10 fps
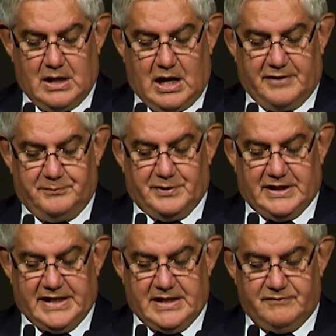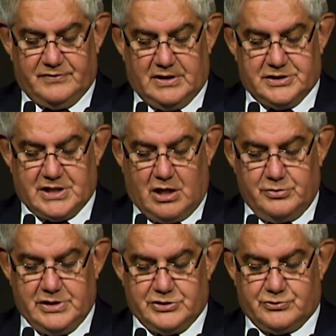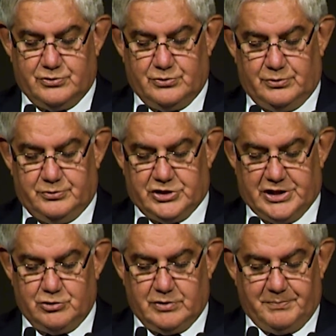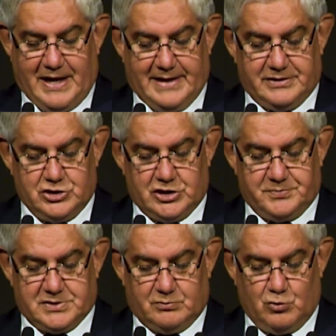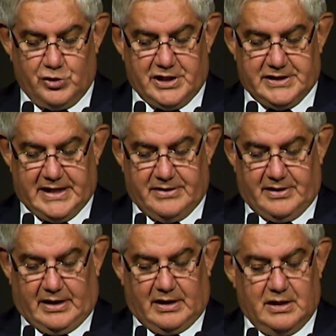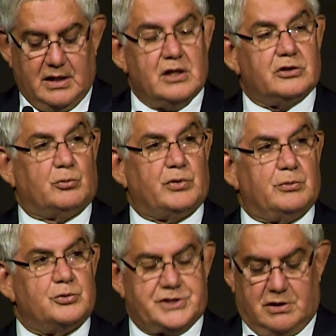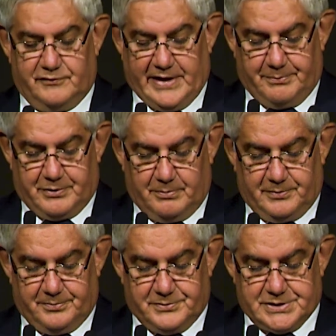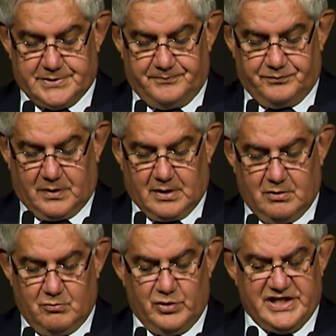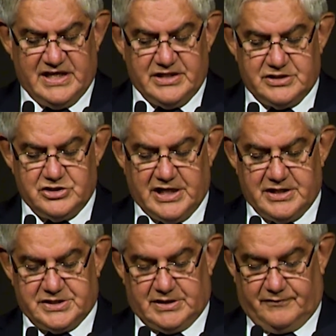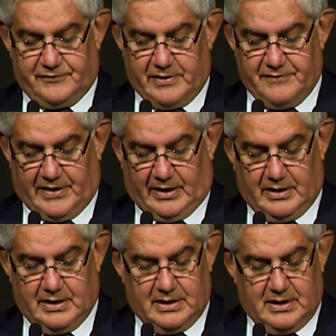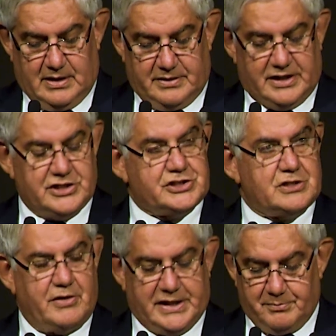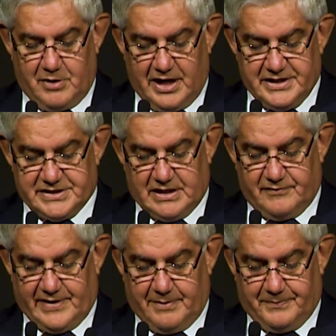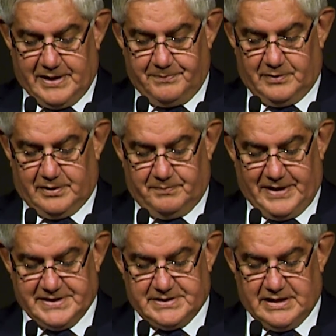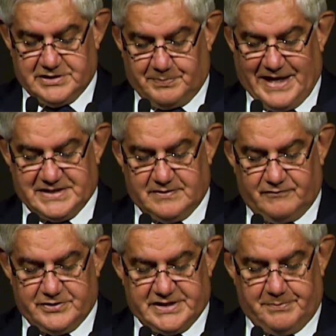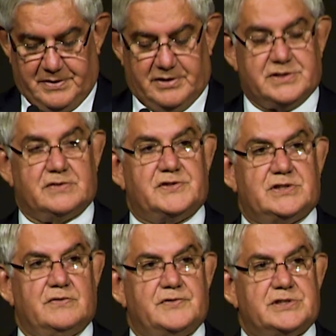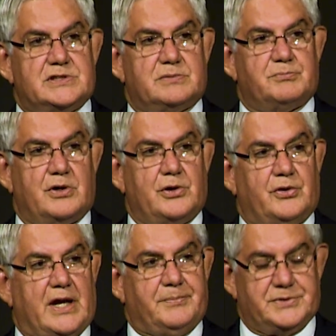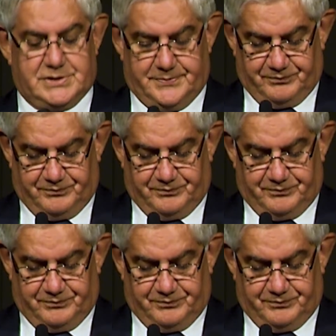I believe that it's only through genuine partnerships and working together that we will solve our problems. We need to jettison forever the historic mindset of our people as passive recipients of services and programs.